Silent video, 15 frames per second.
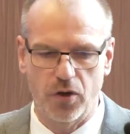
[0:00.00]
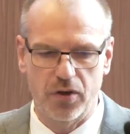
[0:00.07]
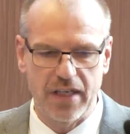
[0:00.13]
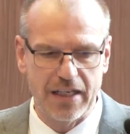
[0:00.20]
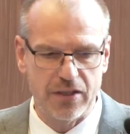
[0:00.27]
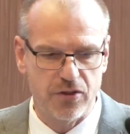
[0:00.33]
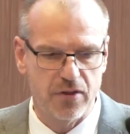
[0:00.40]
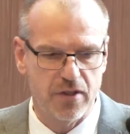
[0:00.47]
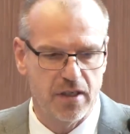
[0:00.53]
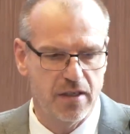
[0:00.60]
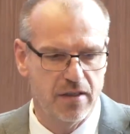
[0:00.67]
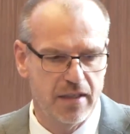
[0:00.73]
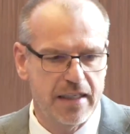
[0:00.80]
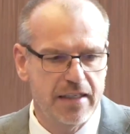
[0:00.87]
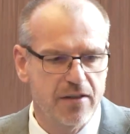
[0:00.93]

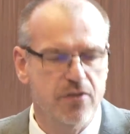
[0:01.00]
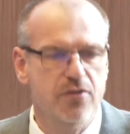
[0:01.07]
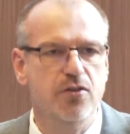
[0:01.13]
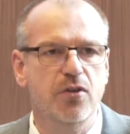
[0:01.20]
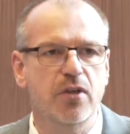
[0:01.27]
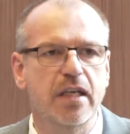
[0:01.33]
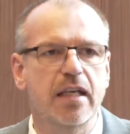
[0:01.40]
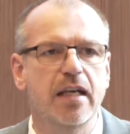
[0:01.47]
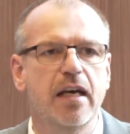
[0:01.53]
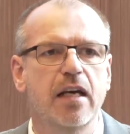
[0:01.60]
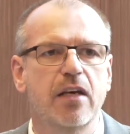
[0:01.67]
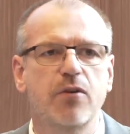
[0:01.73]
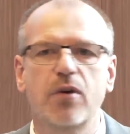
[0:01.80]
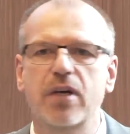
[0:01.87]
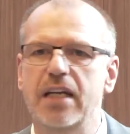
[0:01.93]
national industry,
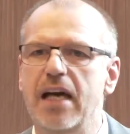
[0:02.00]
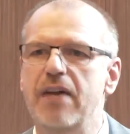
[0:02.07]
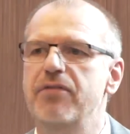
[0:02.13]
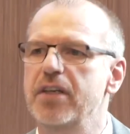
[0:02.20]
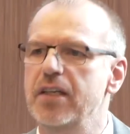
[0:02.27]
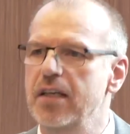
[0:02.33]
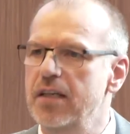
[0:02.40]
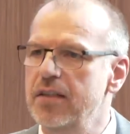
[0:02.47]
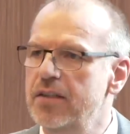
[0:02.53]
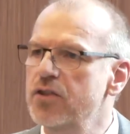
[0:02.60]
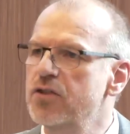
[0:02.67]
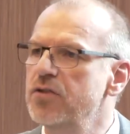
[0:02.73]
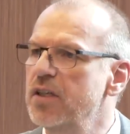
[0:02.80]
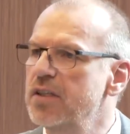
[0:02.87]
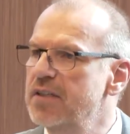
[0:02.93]
you can have an
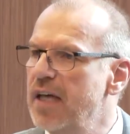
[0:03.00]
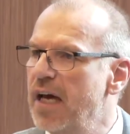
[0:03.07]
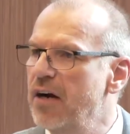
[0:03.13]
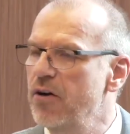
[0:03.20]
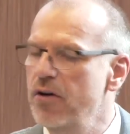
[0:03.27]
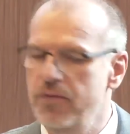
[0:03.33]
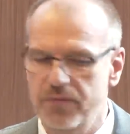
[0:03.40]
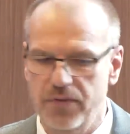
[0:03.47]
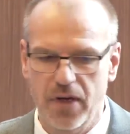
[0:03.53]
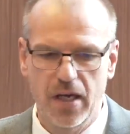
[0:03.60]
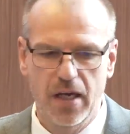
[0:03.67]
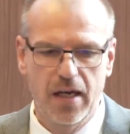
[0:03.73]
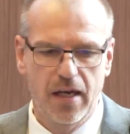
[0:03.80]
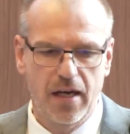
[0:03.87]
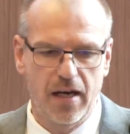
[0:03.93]
additional tariff.
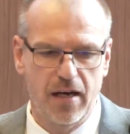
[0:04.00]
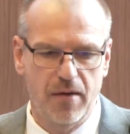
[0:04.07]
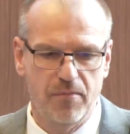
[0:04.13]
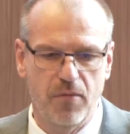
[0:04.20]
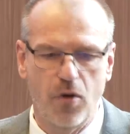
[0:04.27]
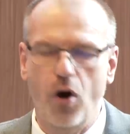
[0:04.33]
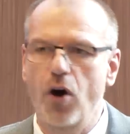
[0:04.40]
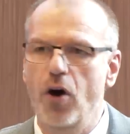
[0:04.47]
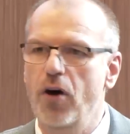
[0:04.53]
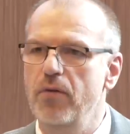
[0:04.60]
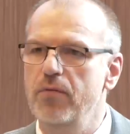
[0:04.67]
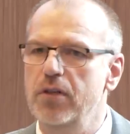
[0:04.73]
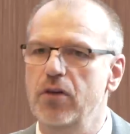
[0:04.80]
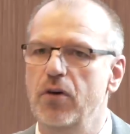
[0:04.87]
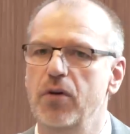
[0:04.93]

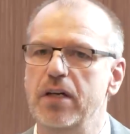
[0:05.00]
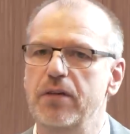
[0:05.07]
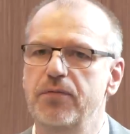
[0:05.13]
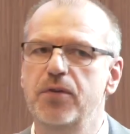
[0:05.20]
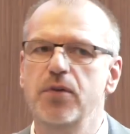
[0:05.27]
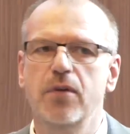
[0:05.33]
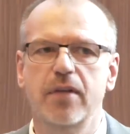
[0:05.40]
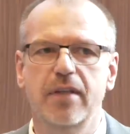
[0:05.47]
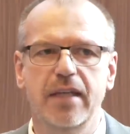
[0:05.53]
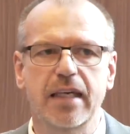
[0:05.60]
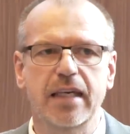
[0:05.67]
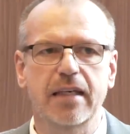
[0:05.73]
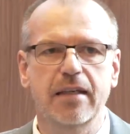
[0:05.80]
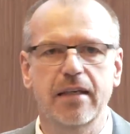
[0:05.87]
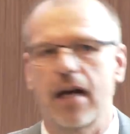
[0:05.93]
Or if you
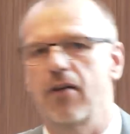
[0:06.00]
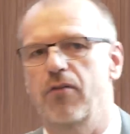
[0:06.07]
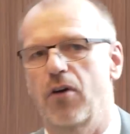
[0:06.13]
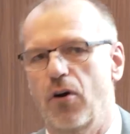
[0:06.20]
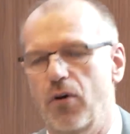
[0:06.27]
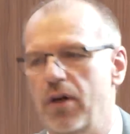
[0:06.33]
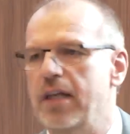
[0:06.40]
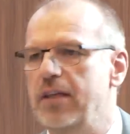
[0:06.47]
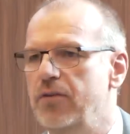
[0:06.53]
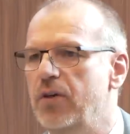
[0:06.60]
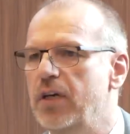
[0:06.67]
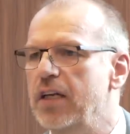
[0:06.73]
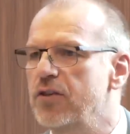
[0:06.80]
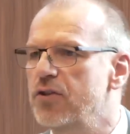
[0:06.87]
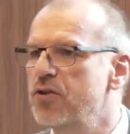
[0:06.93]
think and
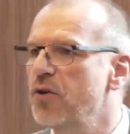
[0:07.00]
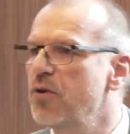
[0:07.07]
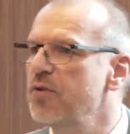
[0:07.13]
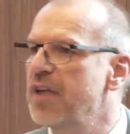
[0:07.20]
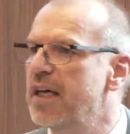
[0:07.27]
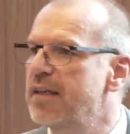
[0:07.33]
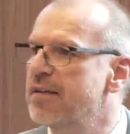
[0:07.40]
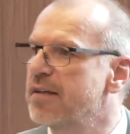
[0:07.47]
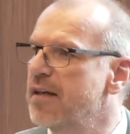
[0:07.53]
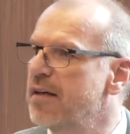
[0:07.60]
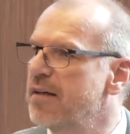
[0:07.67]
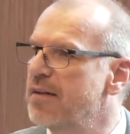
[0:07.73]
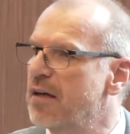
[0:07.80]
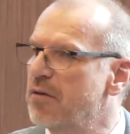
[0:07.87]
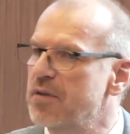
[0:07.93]
you can show that
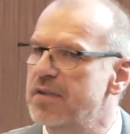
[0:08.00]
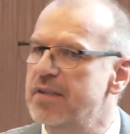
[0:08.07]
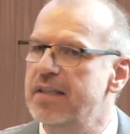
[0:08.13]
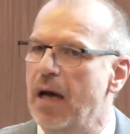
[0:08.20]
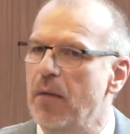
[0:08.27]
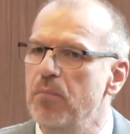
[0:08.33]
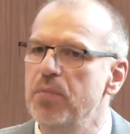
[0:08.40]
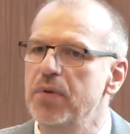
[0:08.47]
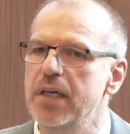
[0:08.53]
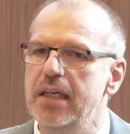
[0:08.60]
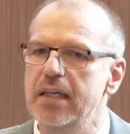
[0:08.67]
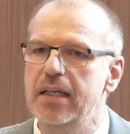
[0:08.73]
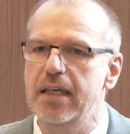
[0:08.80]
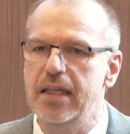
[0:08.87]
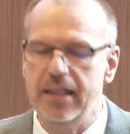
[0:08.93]
there is
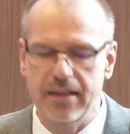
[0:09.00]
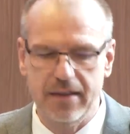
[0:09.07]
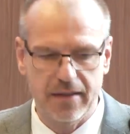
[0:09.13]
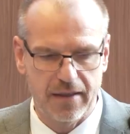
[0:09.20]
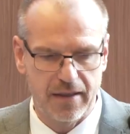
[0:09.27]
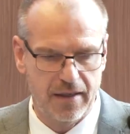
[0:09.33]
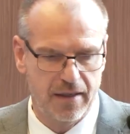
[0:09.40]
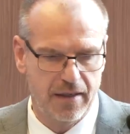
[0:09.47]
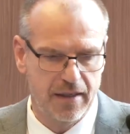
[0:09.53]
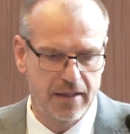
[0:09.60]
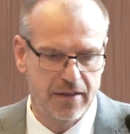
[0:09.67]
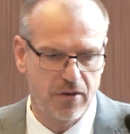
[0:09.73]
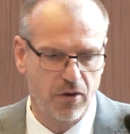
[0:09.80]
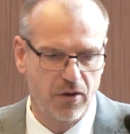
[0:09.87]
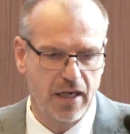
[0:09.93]
dumping
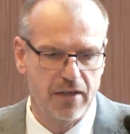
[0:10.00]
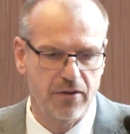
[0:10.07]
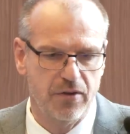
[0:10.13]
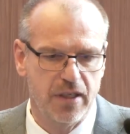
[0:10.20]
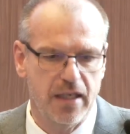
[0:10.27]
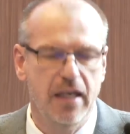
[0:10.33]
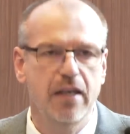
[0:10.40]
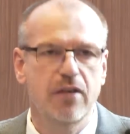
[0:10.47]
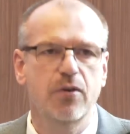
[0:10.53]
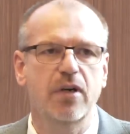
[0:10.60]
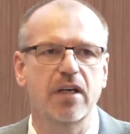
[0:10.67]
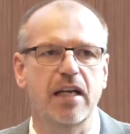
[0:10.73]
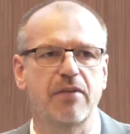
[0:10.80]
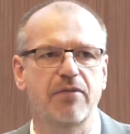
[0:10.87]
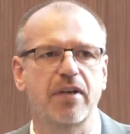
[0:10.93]
in your country, you
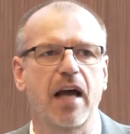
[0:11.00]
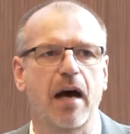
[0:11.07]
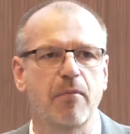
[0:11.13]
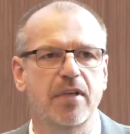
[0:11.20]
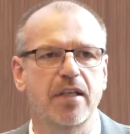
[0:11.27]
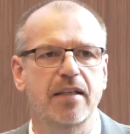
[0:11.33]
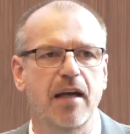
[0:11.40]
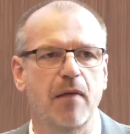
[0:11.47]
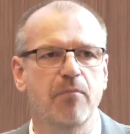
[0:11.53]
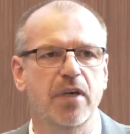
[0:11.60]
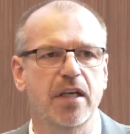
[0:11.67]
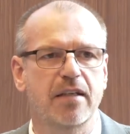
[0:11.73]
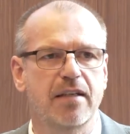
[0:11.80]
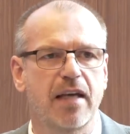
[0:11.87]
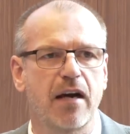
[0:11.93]
can have an
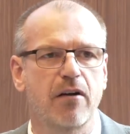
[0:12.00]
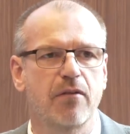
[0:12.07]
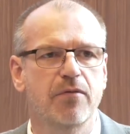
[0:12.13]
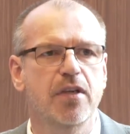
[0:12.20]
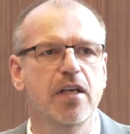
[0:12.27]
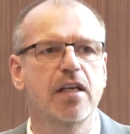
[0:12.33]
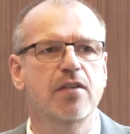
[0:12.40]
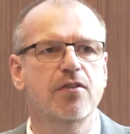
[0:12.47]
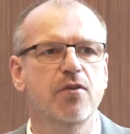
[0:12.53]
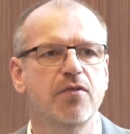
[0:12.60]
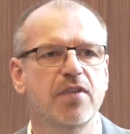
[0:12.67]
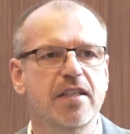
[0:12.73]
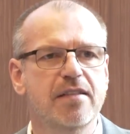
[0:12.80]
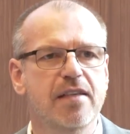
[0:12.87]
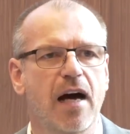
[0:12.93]
anti-dumping tariff. So
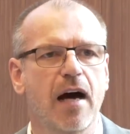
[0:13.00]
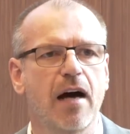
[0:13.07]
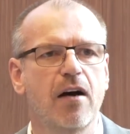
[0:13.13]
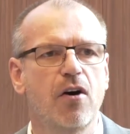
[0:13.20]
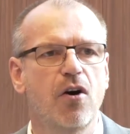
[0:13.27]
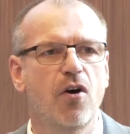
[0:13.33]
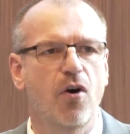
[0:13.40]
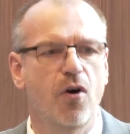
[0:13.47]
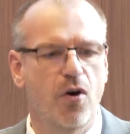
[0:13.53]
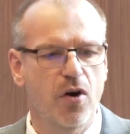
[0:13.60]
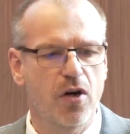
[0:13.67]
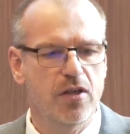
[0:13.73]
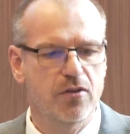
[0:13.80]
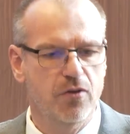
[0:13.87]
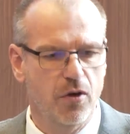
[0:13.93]
these are
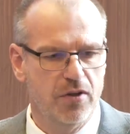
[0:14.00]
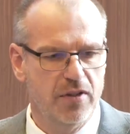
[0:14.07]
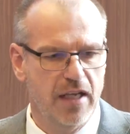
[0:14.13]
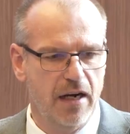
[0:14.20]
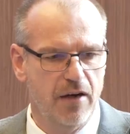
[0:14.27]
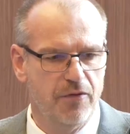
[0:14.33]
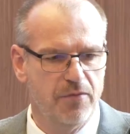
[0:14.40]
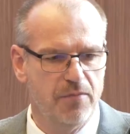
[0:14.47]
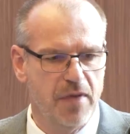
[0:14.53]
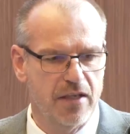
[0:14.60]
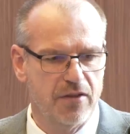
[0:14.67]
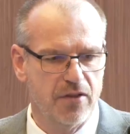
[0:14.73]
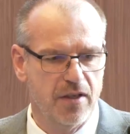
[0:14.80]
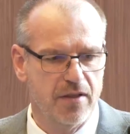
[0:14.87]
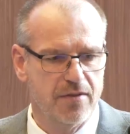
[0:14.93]
all non-tariff
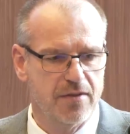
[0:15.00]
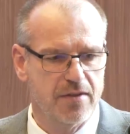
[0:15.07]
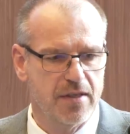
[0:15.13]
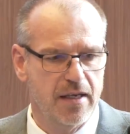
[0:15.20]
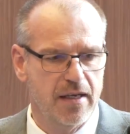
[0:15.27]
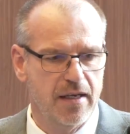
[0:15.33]
measures